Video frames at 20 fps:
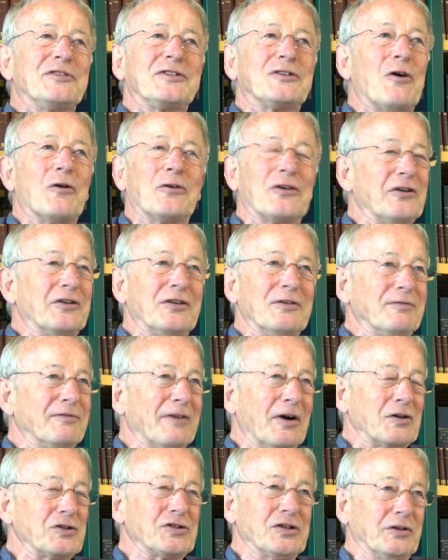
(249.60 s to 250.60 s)
cognitive
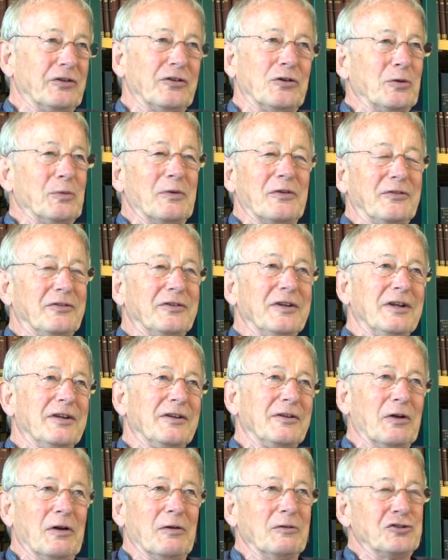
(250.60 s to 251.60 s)
function to do with,
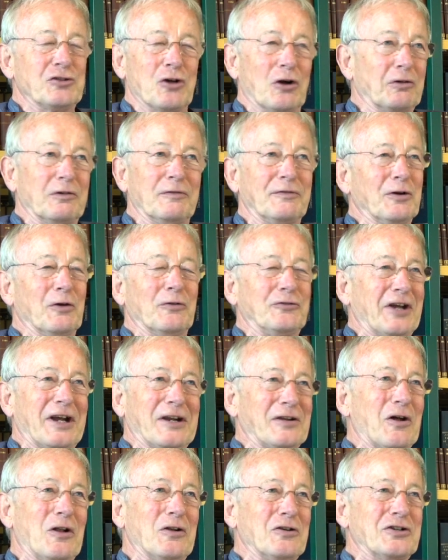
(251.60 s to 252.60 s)
you know, geography or
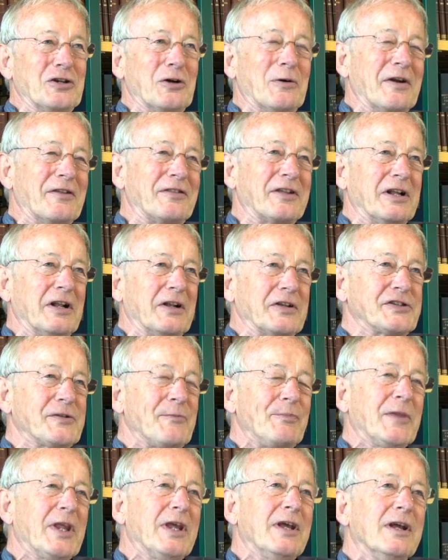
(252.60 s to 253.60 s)
technology or anything else.
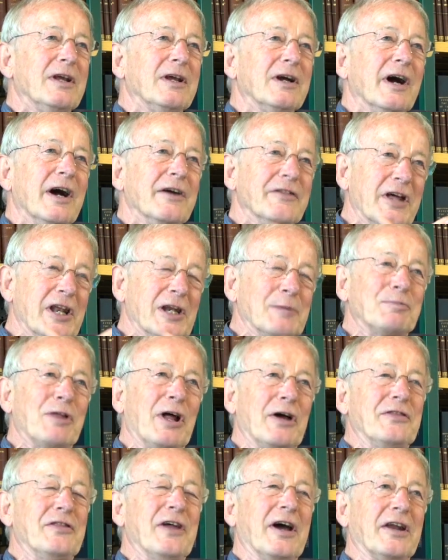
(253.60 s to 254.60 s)
I then
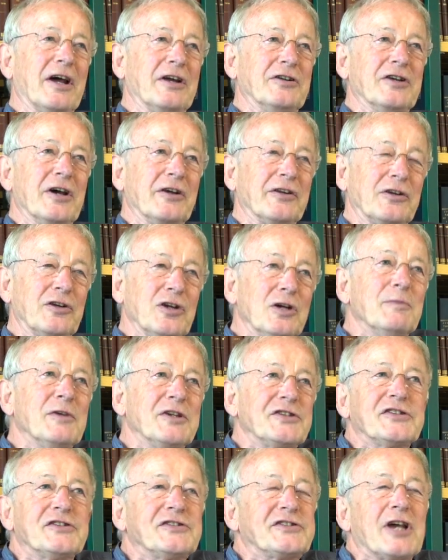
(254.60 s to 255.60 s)
applied that idea to
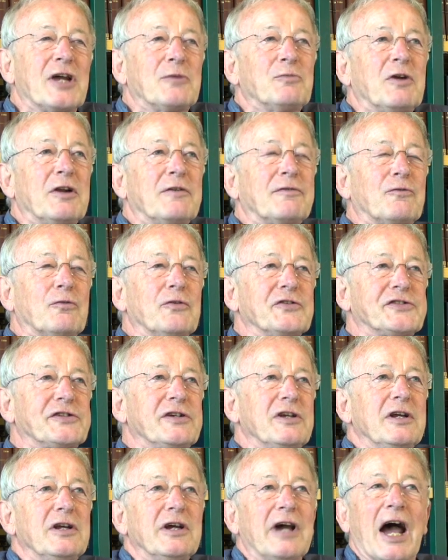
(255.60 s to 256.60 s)
humans and said, well, of course,
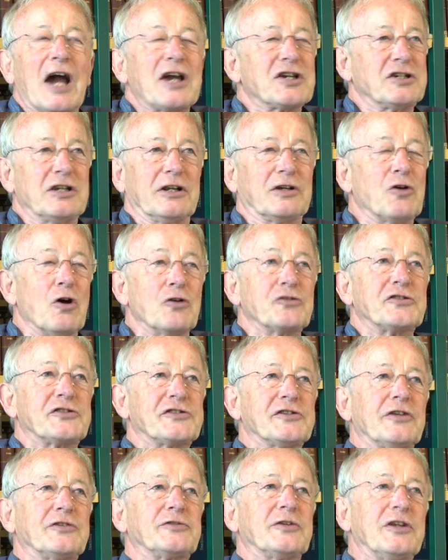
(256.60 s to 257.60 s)
actually,
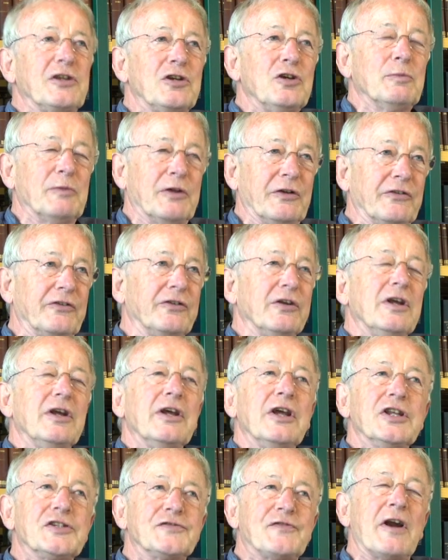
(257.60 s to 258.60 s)
consciousness in humans
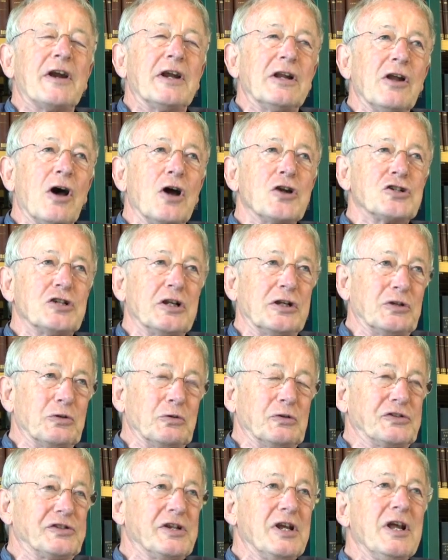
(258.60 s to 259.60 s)
is very largely
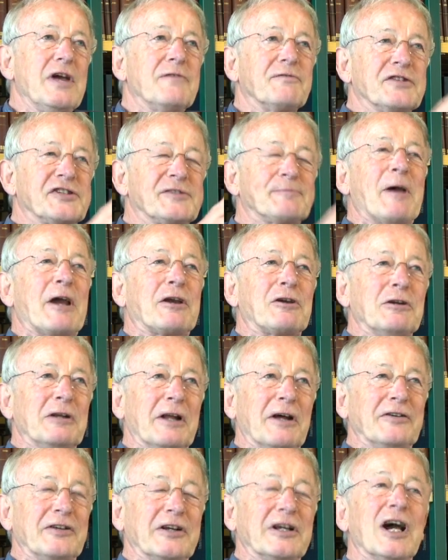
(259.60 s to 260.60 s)
used for
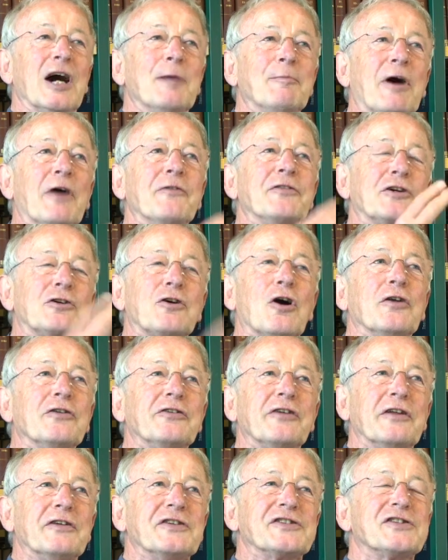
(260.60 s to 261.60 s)
speculating about the
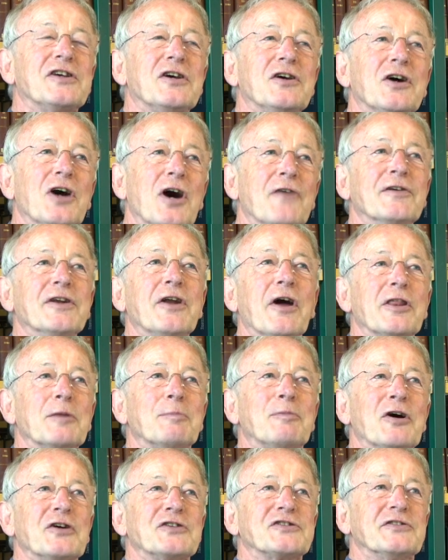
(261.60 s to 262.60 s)
contents of another
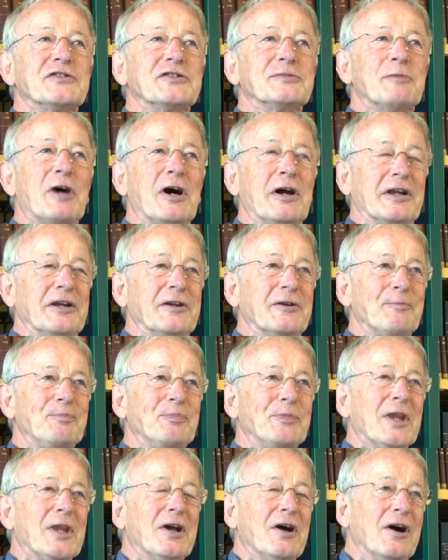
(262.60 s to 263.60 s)
person's mind.
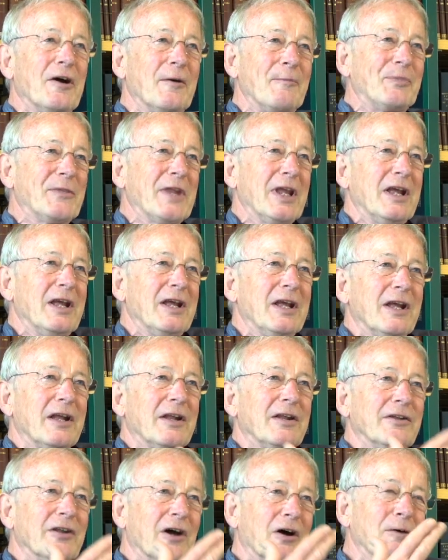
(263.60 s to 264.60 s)

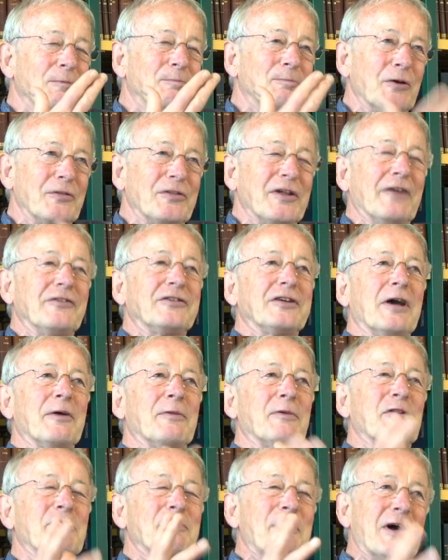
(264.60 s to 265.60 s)
Now, put that
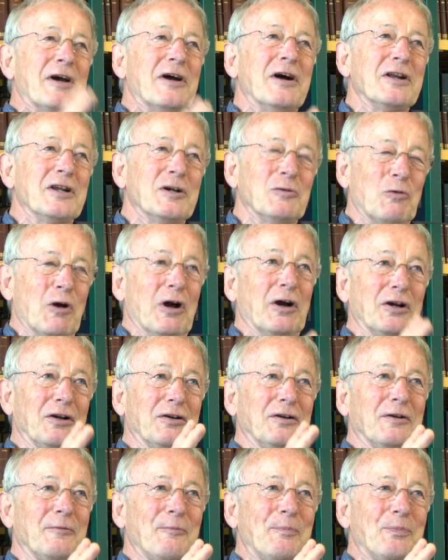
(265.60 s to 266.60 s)
together with my earlier
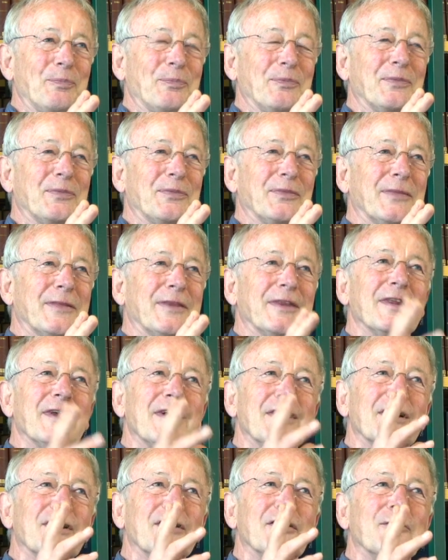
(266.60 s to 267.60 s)
work,
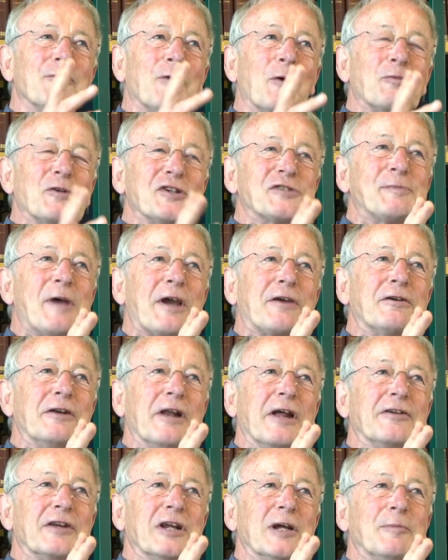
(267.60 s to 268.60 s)
what we're
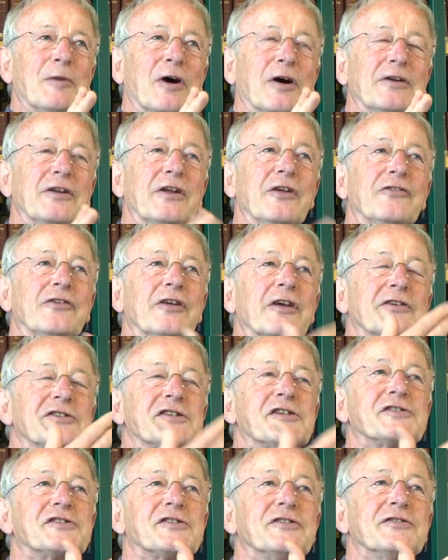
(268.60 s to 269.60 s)
speculating about is the
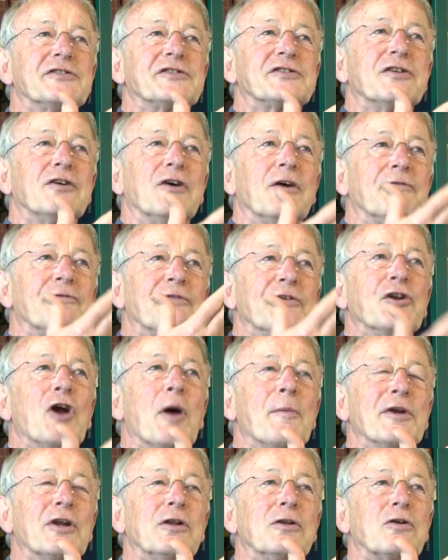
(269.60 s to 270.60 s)
existence of
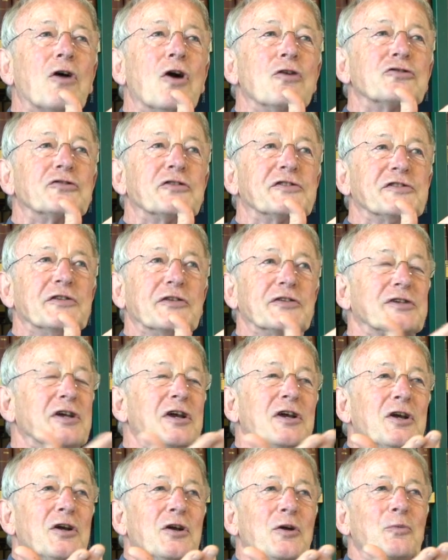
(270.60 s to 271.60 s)
phenomenal consciousness.
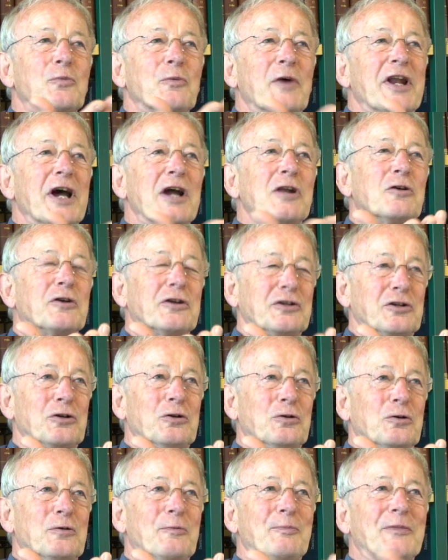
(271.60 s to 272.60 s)
When I look at
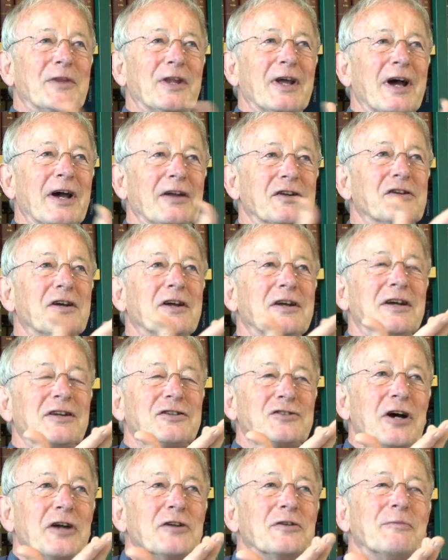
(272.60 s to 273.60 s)
you and
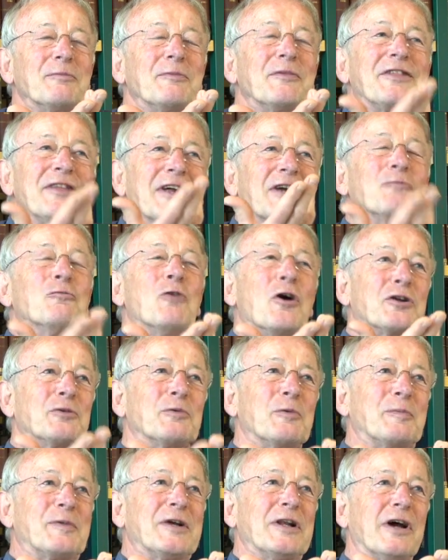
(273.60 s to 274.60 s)
try to think what it
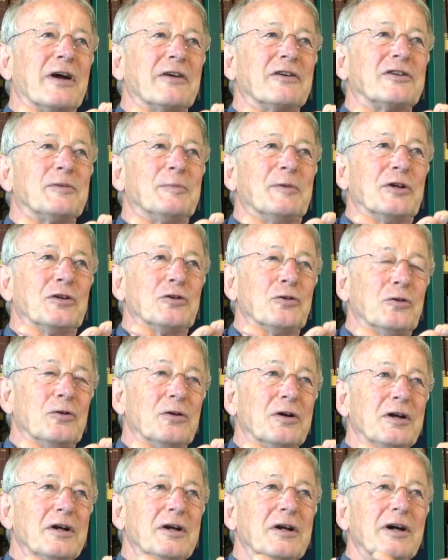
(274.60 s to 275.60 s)
would be like to be
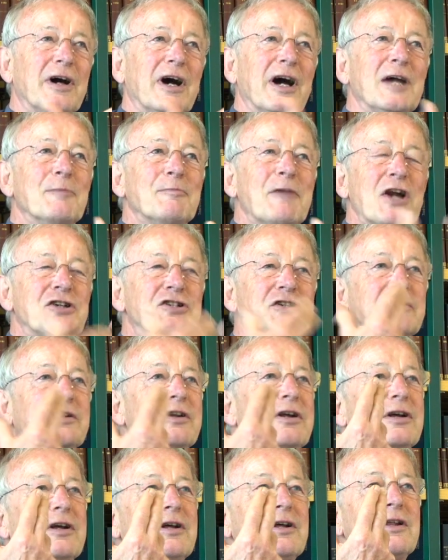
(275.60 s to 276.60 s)
you, I
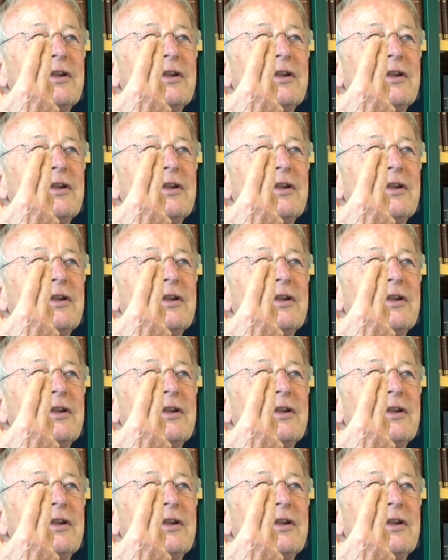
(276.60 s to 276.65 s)
imagine